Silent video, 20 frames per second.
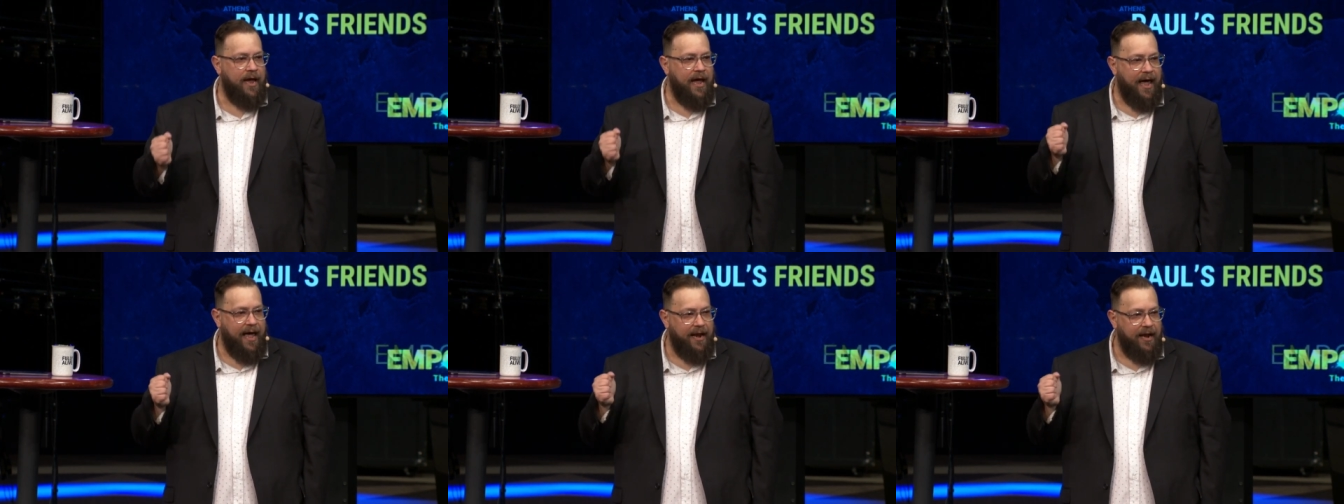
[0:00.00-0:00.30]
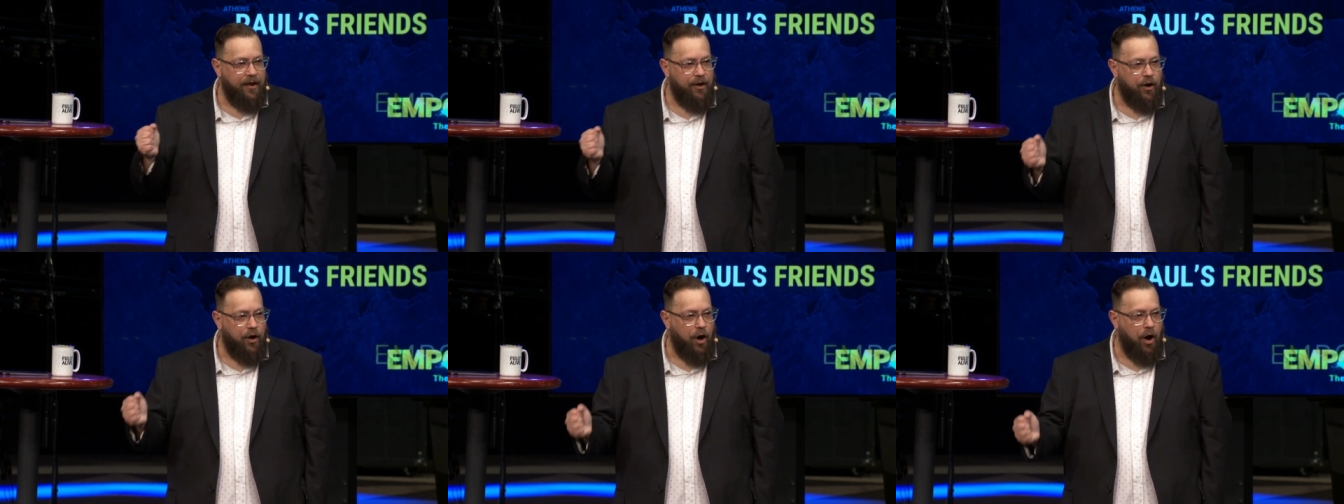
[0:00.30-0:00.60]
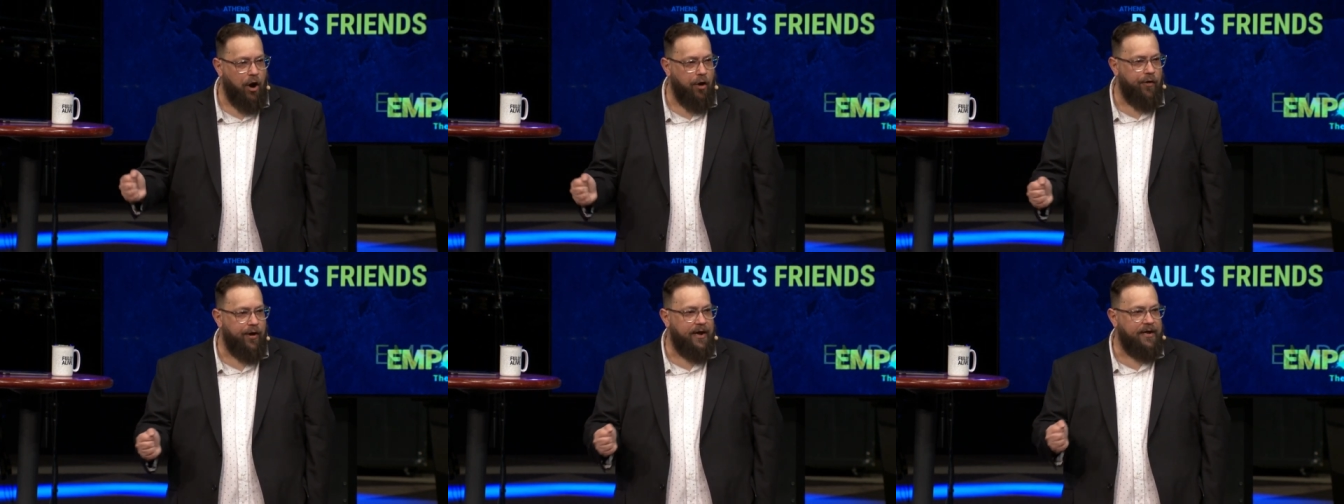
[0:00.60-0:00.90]
and
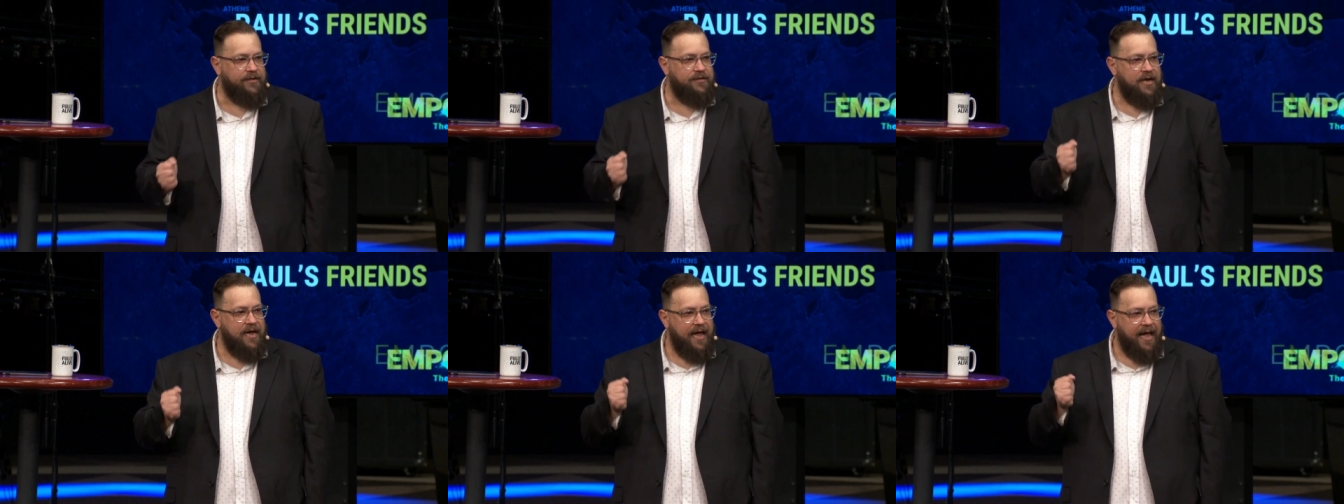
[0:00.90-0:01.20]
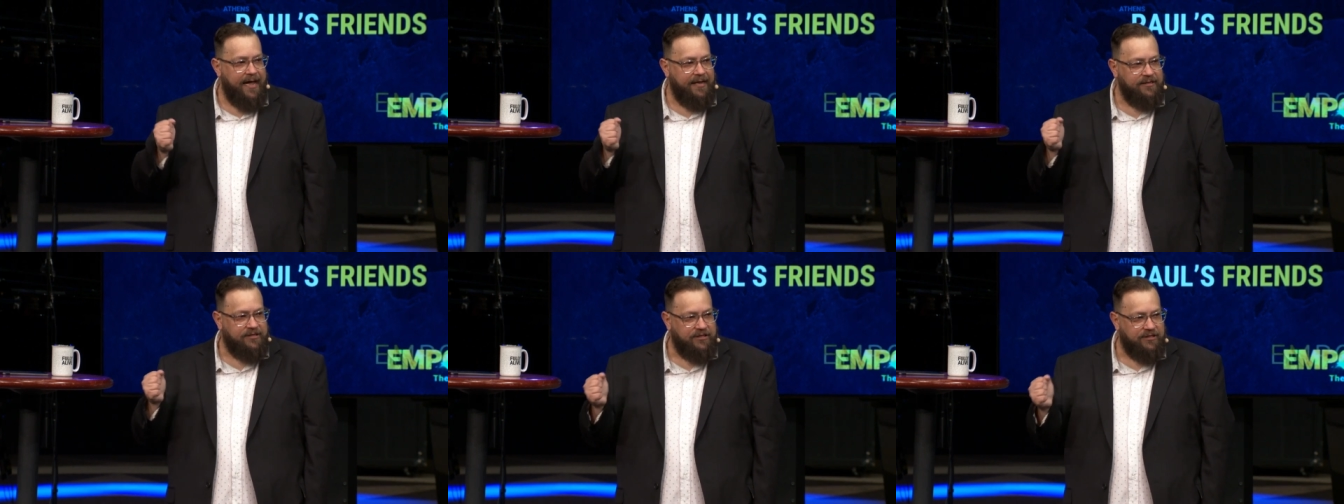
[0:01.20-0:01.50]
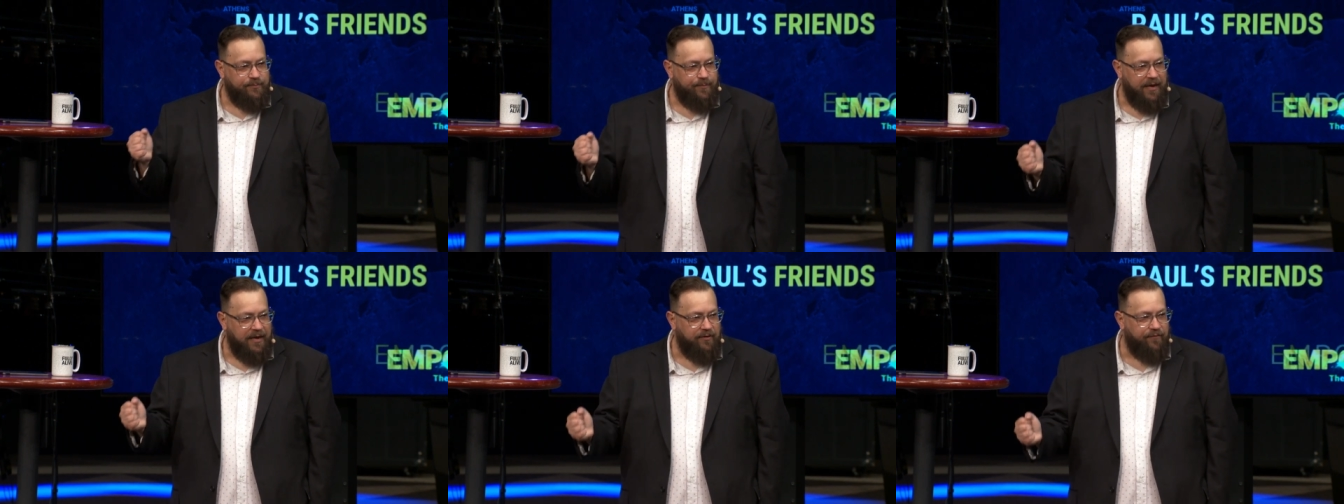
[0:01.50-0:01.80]
encourage and
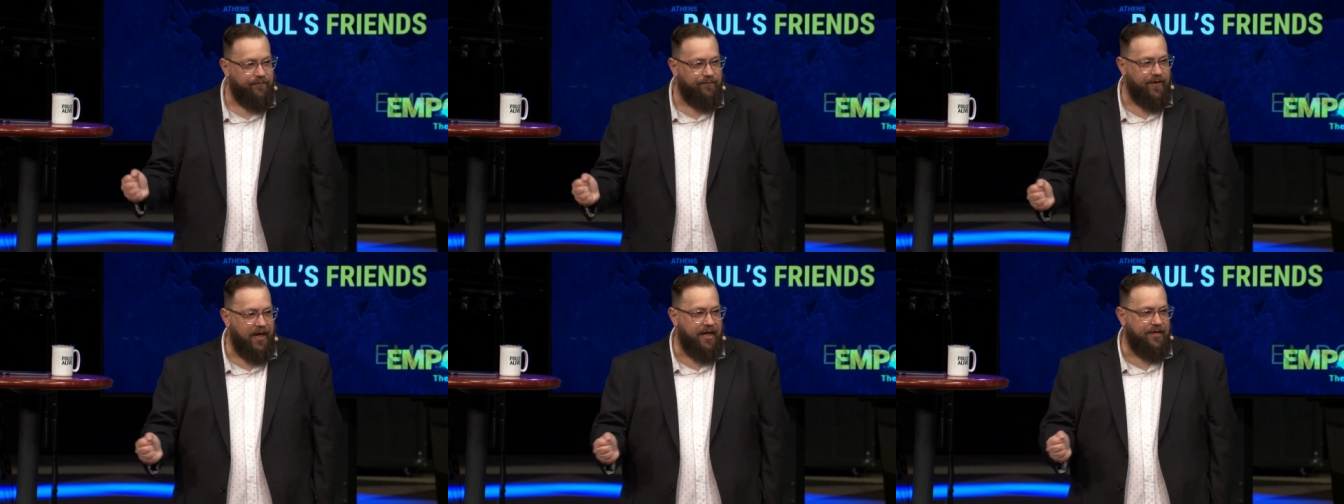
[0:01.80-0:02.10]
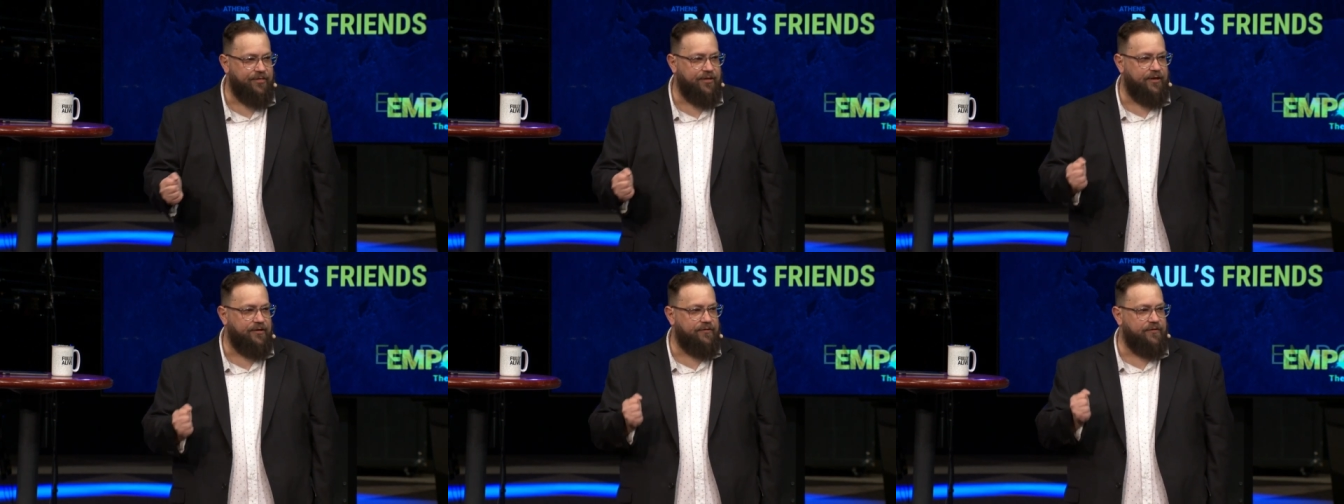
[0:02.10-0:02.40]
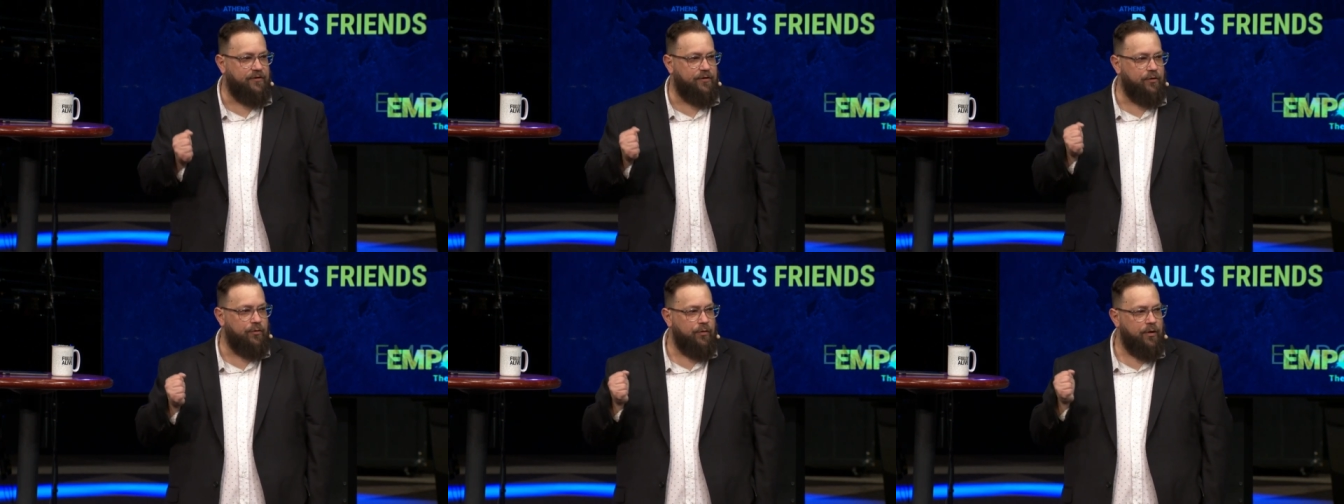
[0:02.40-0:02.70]
speak faith
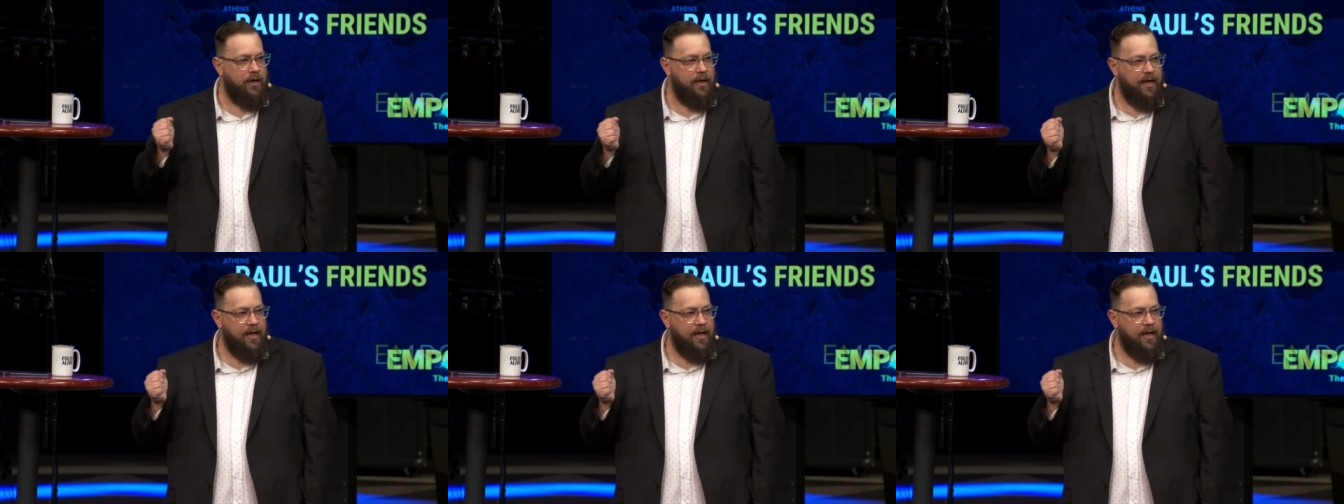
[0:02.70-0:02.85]
into.